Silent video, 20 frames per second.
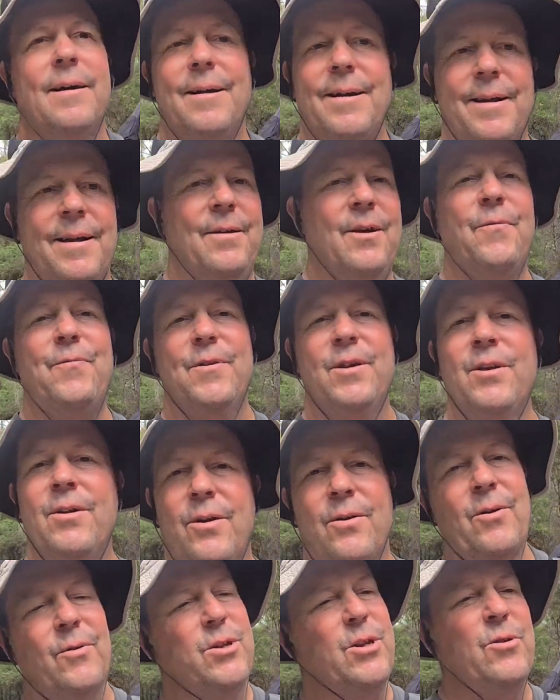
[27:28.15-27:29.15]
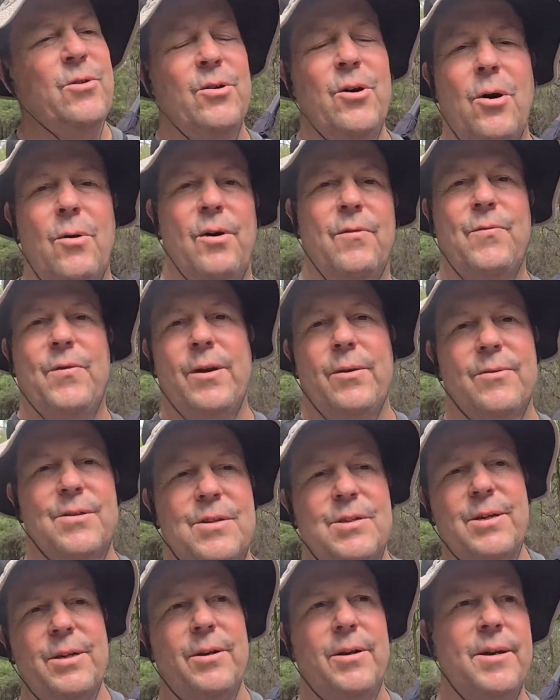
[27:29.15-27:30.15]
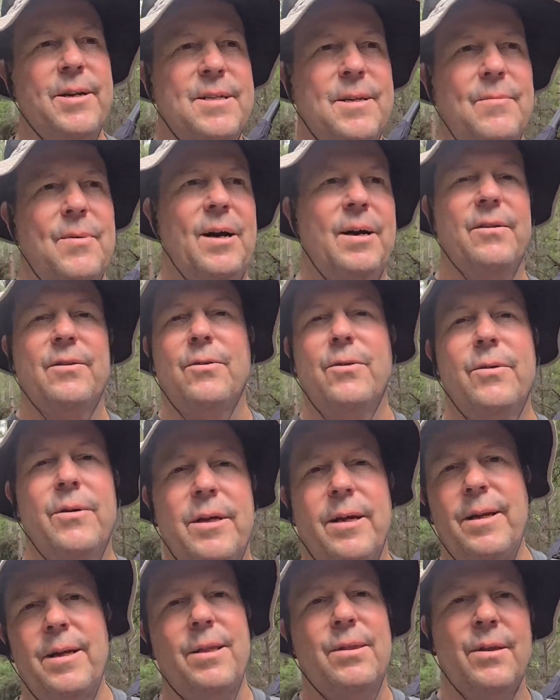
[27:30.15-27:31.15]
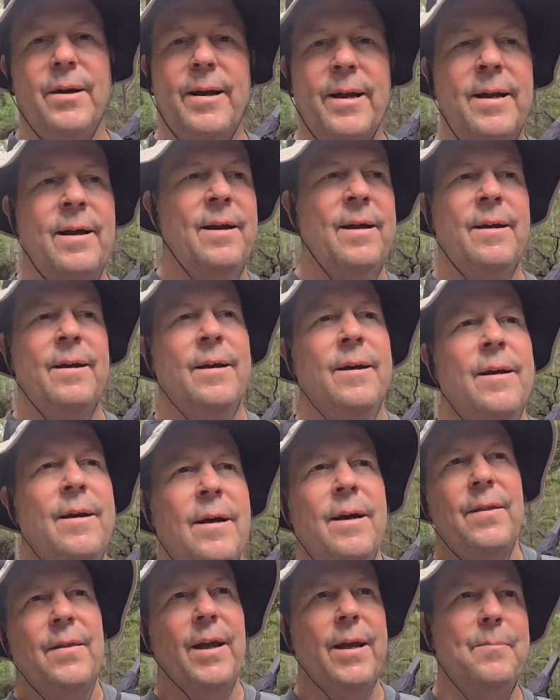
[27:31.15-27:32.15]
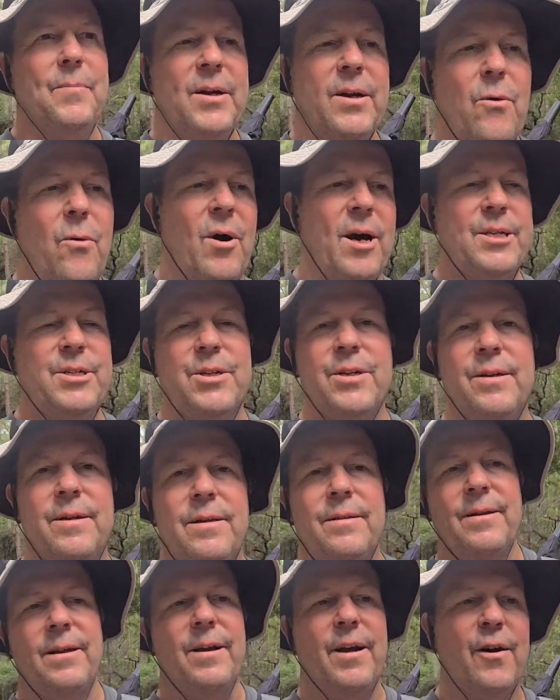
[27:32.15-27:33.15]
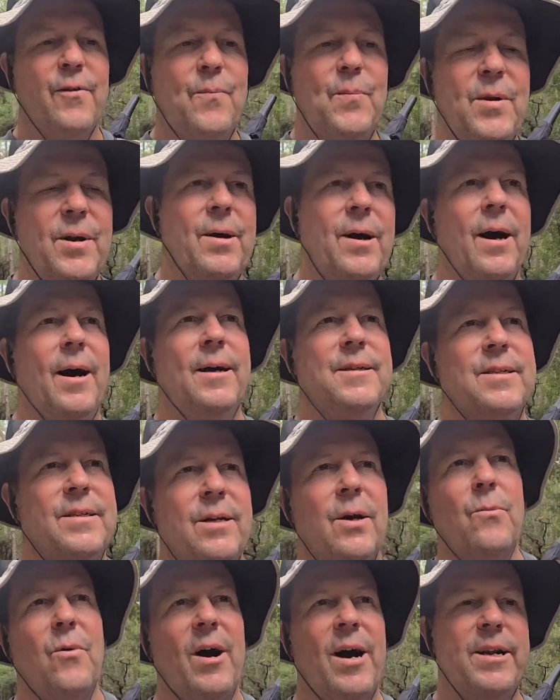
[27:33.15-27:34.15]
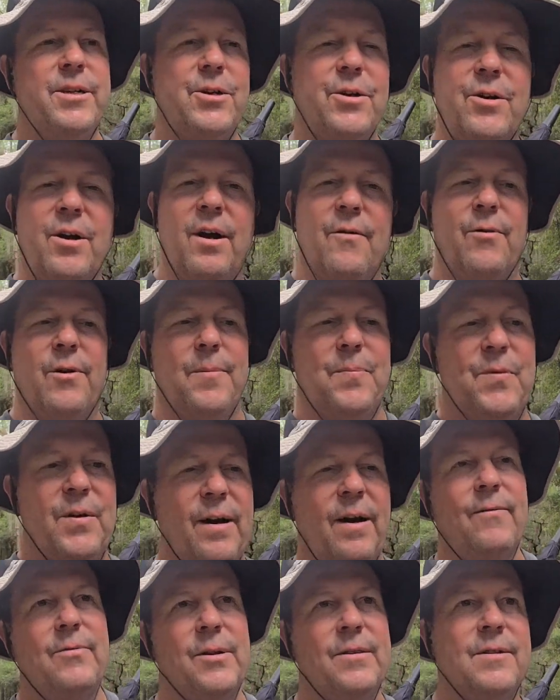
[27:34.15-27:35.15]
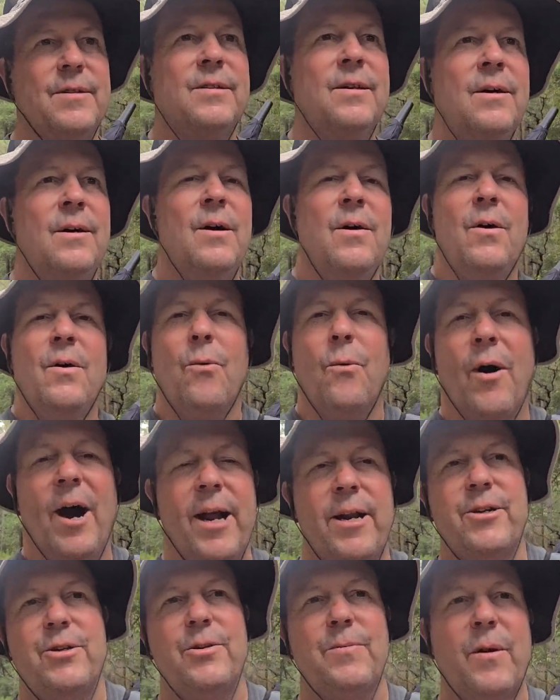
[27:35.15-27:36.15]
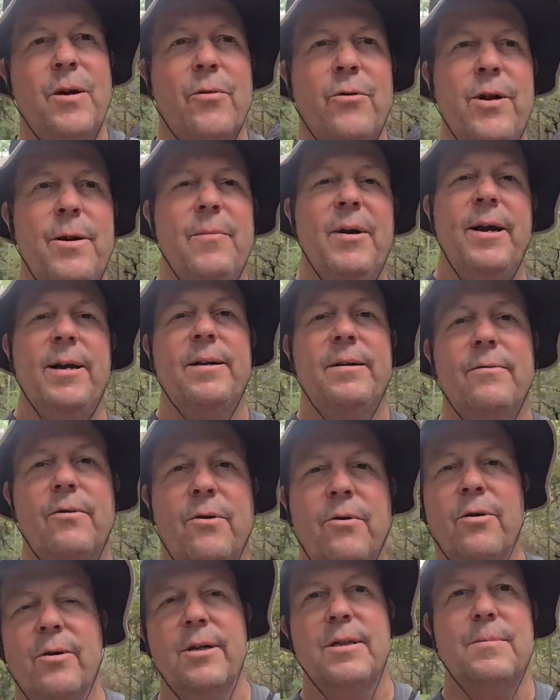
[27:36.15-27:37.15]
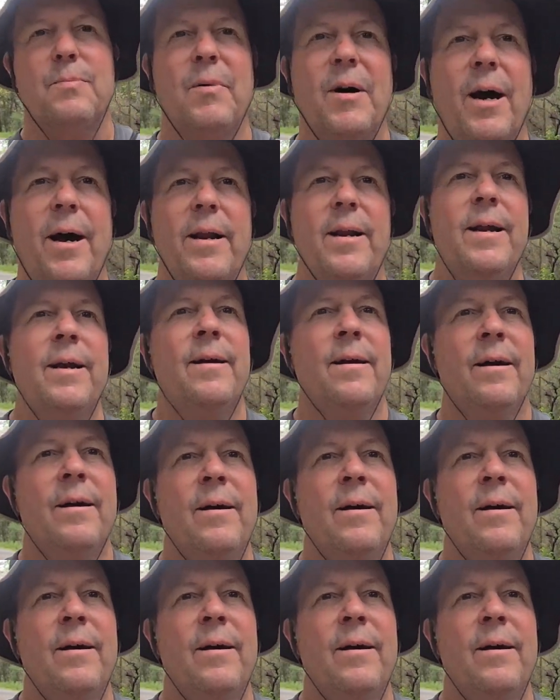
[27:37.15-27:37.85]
If they were serious about doing anything, they'd be questioning the FBI, saying, why did you cover up the evidence? Why did you cremate Crook's body?